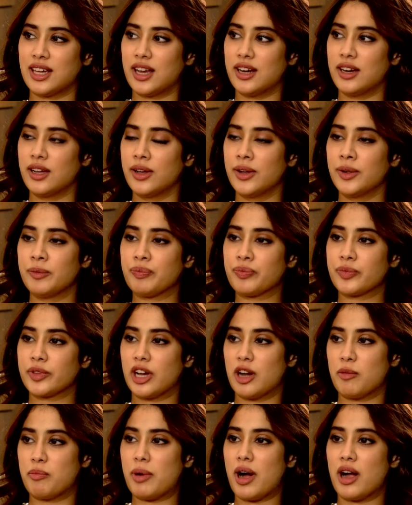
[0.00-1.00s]
that
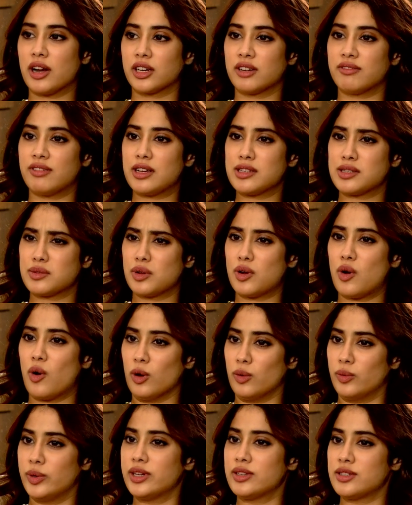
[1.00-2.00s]
a part of us will
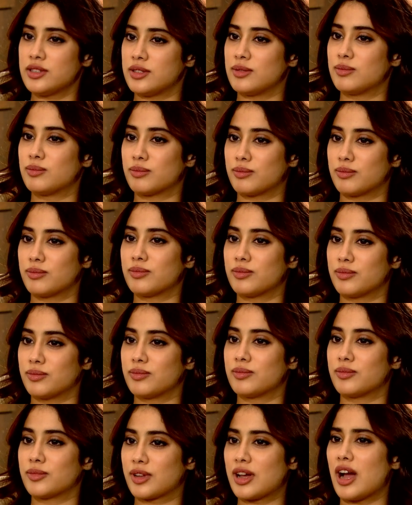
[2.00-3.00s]
always
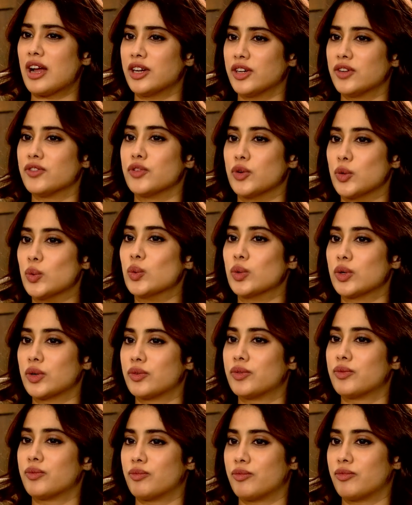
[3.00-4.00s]
kind of
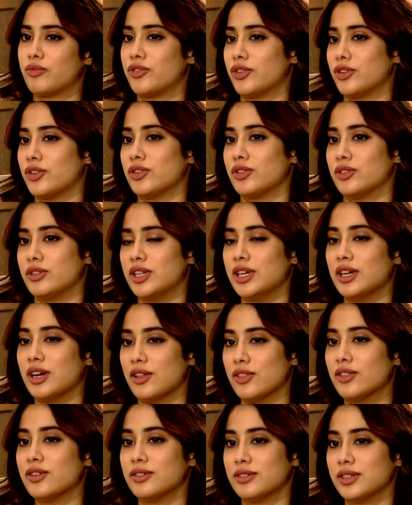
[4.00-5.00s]
root for the
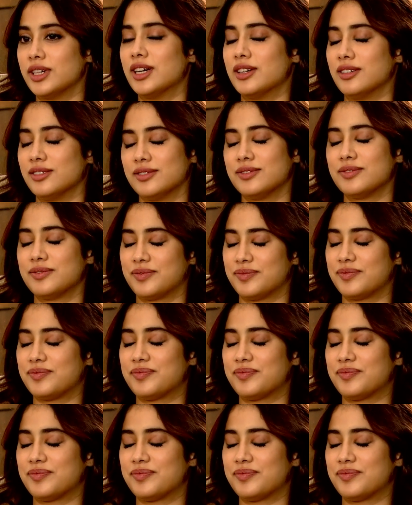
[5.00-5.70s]
other.